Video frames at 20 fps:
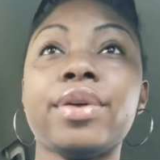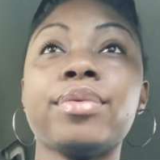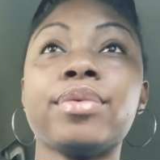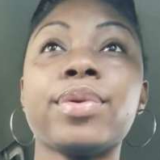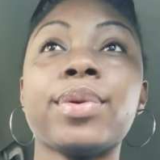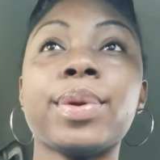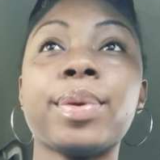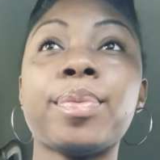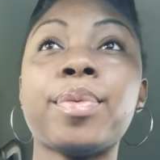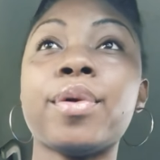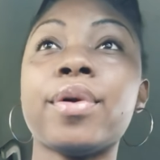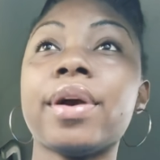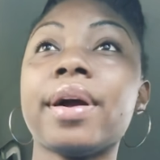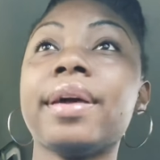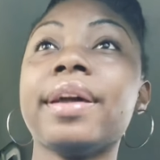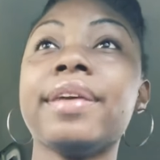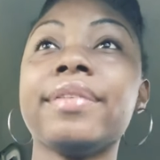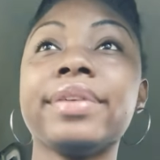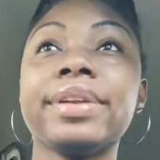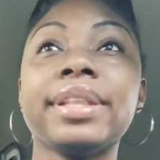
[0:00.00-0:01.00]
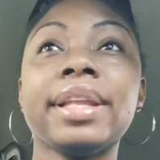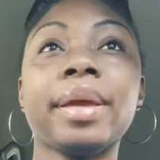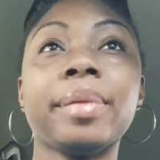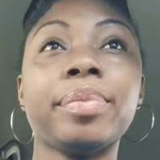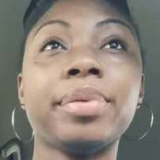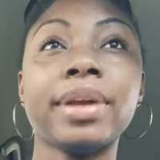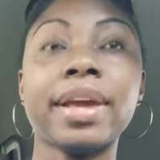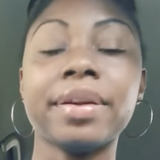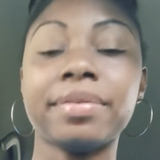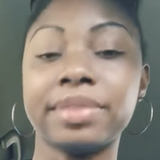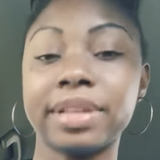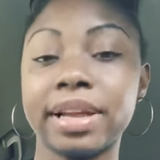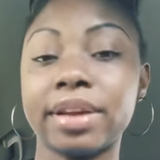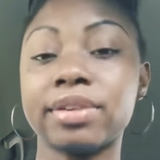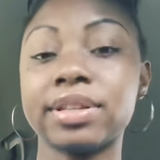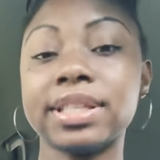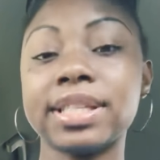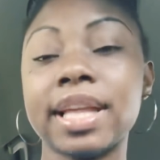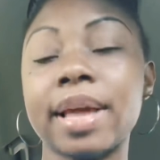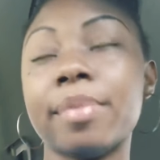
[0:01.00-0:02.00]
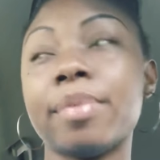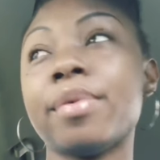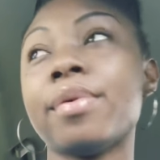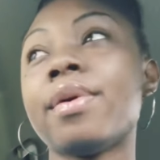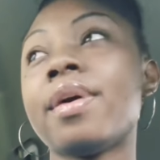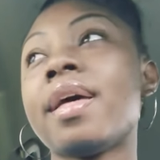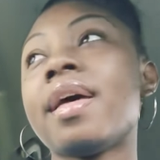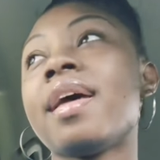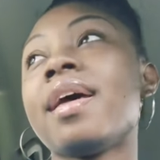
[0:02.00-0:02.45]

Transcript: I'm going to pour out everything, put everything on the table.